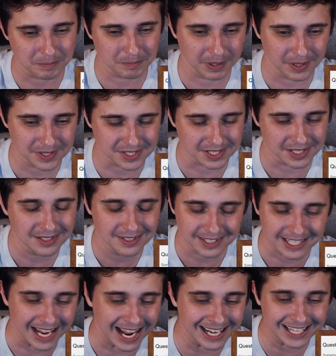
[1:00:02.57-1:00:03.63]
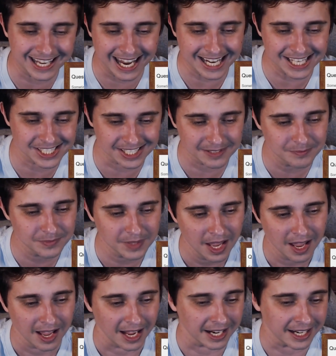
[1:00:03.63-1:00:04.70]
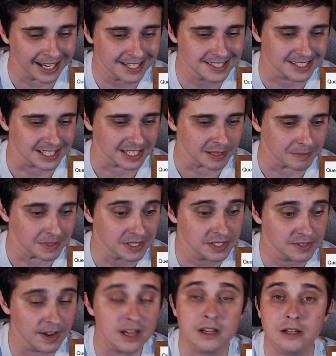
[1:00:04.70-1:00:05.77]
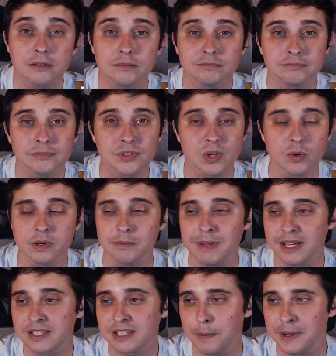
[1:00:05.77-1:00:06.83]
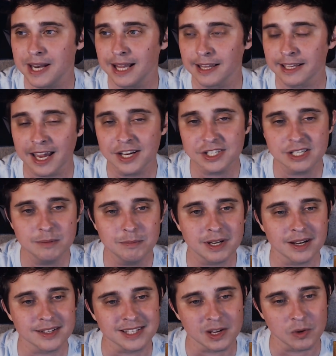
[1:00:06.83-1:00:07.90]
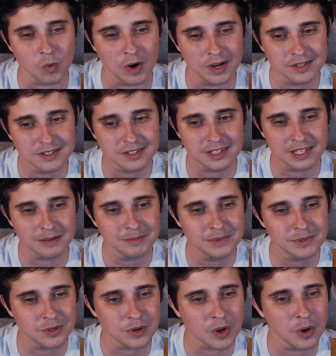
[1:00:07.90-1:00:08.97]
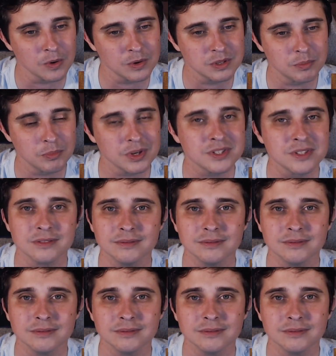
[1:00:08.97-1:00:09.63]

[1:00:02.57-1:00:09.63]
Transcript: person, the allegation against them is fake. Someone makes up an allegation because they want them to go to prison.